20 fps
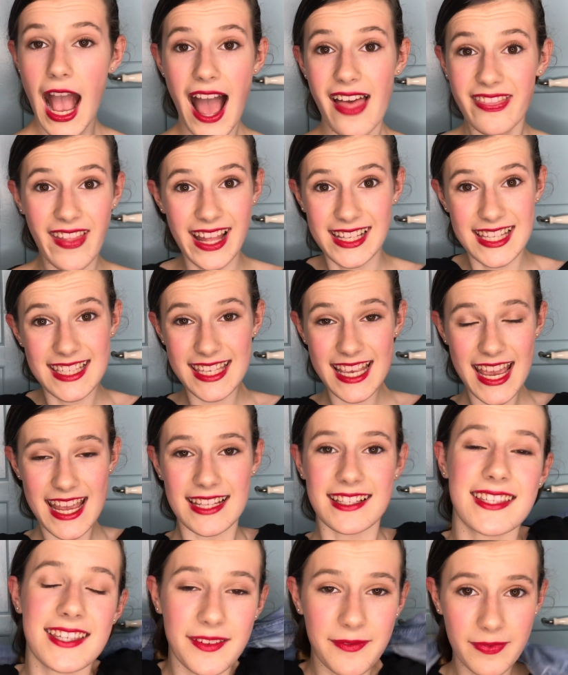And that is
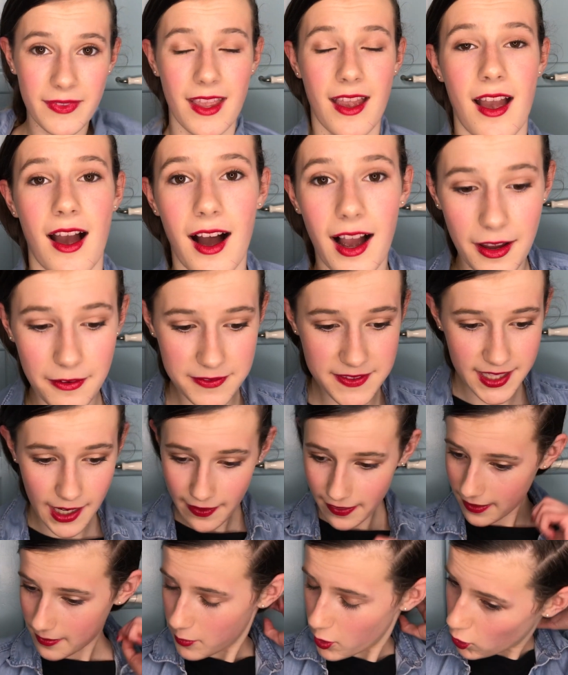it! I've
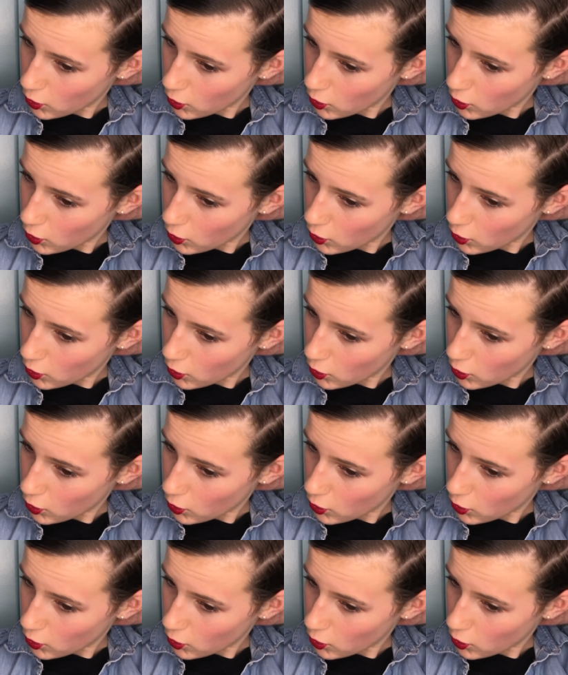done them